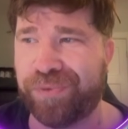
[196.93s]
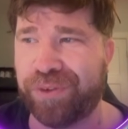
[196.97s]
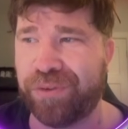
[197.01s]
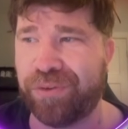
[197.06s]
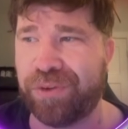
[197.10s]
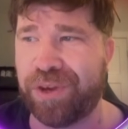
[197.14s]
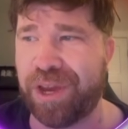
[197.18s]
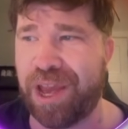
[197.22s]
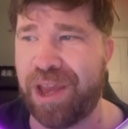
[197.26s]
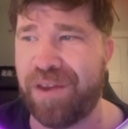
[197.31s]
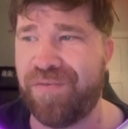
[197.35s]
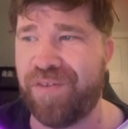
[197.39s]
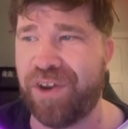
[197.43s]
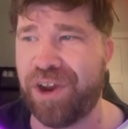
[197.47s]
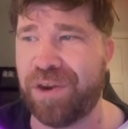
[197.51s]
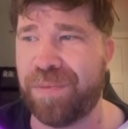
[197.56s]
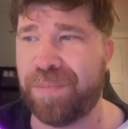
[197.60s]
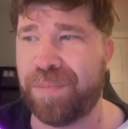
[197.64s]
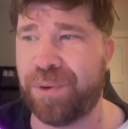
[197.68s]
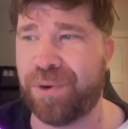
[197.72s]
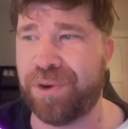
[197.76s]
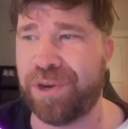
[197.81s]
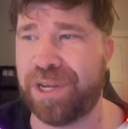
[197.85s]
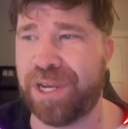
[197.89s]
Okay, very
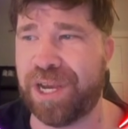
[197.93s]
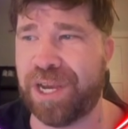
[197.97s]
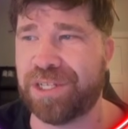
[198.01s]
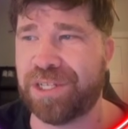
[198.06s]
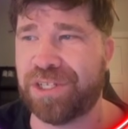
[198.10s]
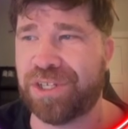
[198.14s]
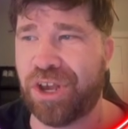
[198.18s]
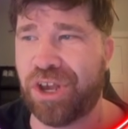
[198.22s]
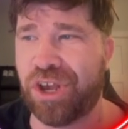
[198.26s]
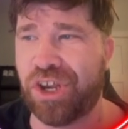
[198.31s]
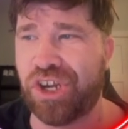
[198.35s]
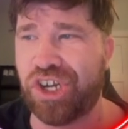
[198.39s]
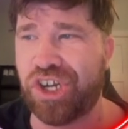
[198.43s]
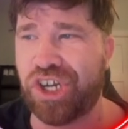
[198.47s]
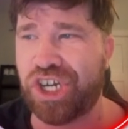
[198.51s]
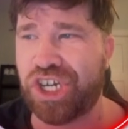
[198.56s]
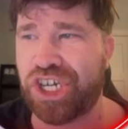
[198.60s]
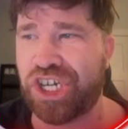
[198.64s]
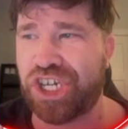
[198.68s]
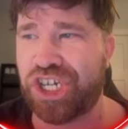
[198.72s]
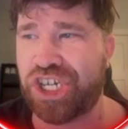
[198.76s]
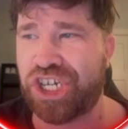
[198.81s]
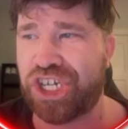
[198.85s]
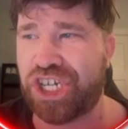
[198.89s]
important you guys
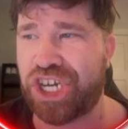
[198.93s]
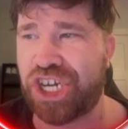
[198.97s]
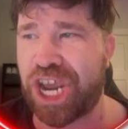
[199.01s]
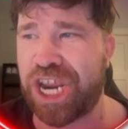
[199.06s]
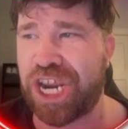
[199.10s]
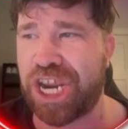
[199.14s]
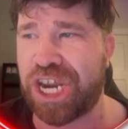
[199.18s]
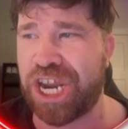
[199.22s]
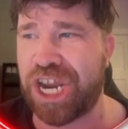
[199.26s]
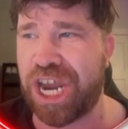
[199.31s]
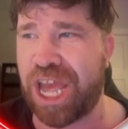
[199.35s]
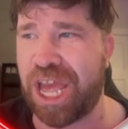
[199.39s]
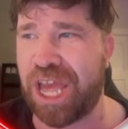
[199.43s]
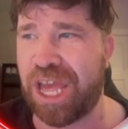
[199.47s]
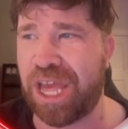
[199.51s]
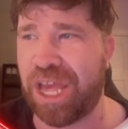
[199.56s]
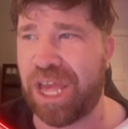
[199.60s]
understand that.